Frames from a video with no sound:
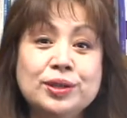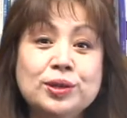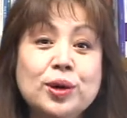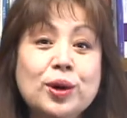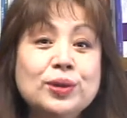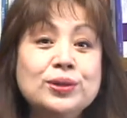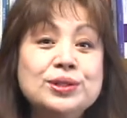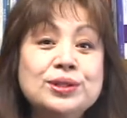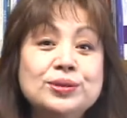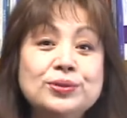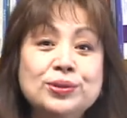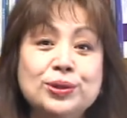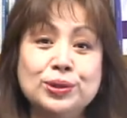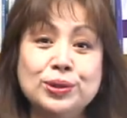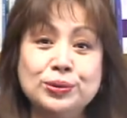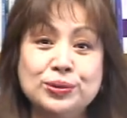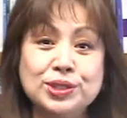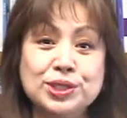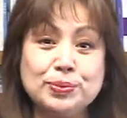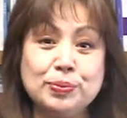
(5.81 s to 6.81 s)
the Golden
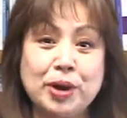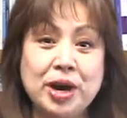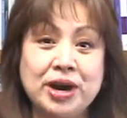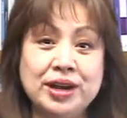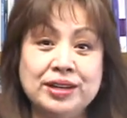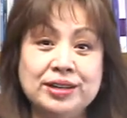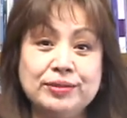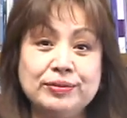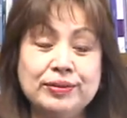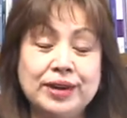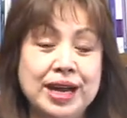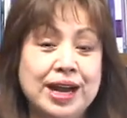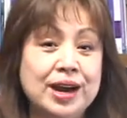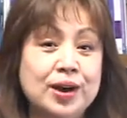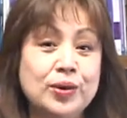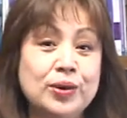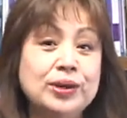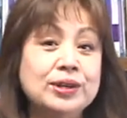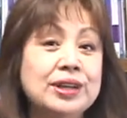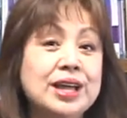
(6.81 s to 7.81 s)
Rule was part of
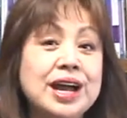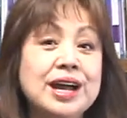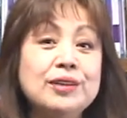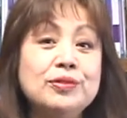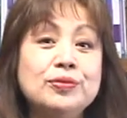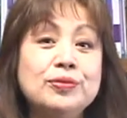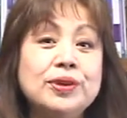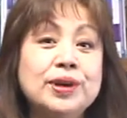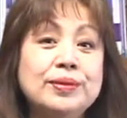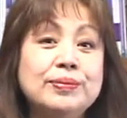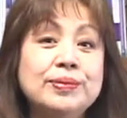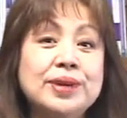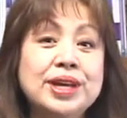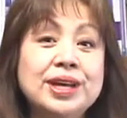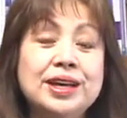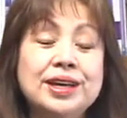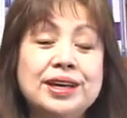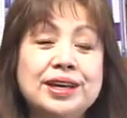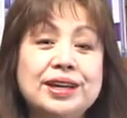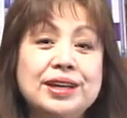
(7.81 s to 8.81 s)
our life from
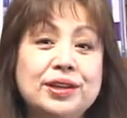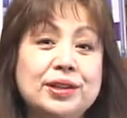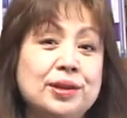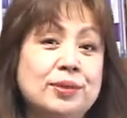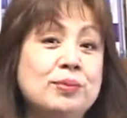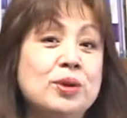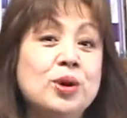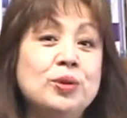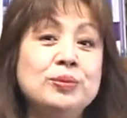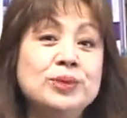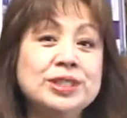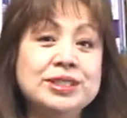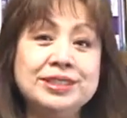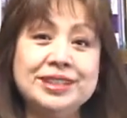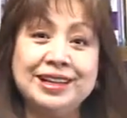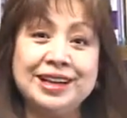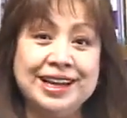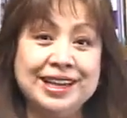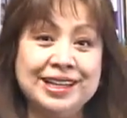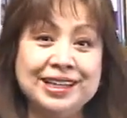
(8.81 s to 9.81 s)
the
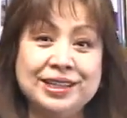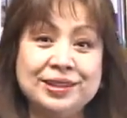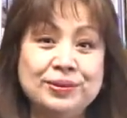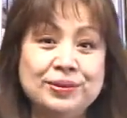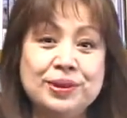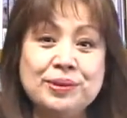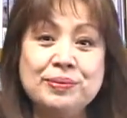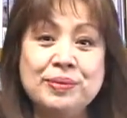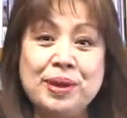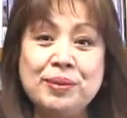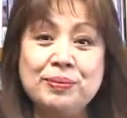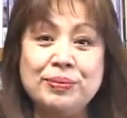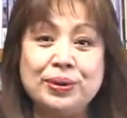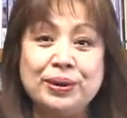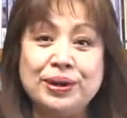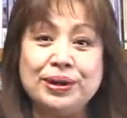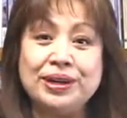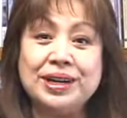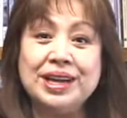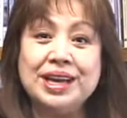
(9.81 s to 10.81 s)
moment that I can
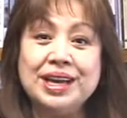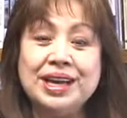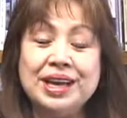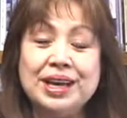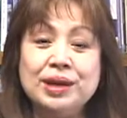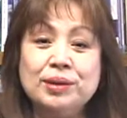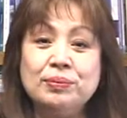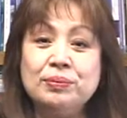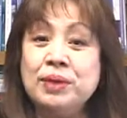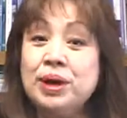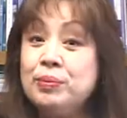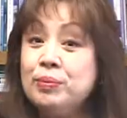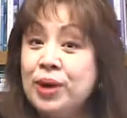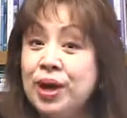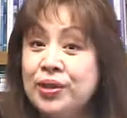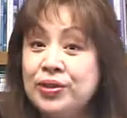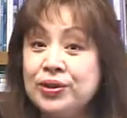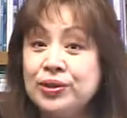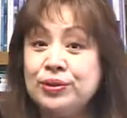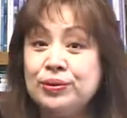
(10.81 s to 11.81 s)
remember. My
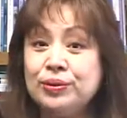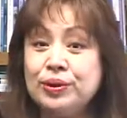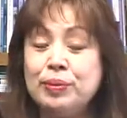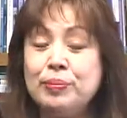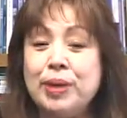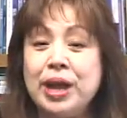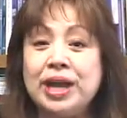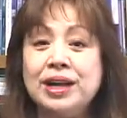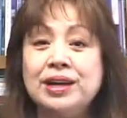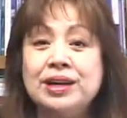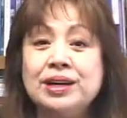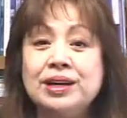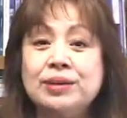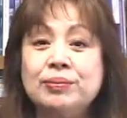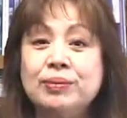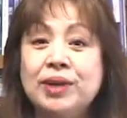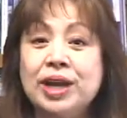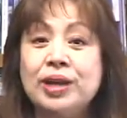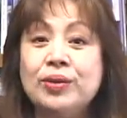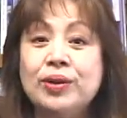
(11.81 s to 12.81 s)
mother,
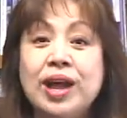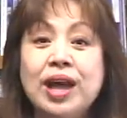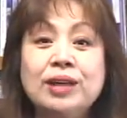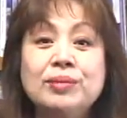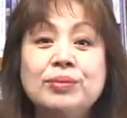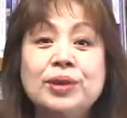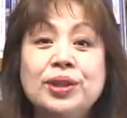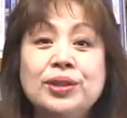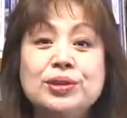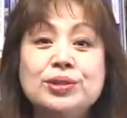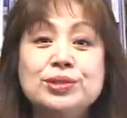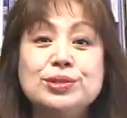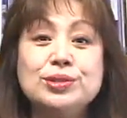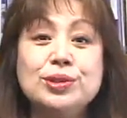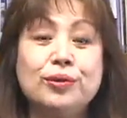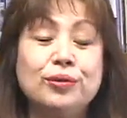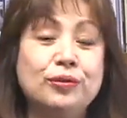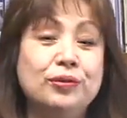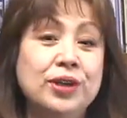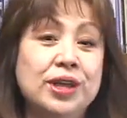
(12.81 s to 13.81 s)
Rebecca, my grandmother,
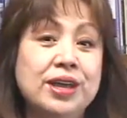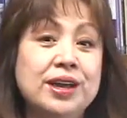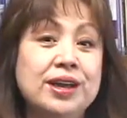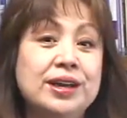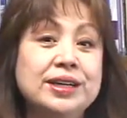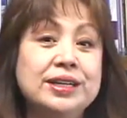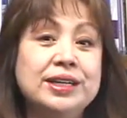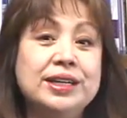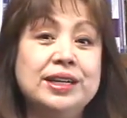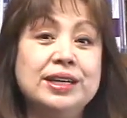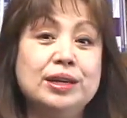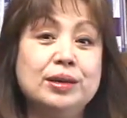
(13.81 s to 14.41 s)
Sophia,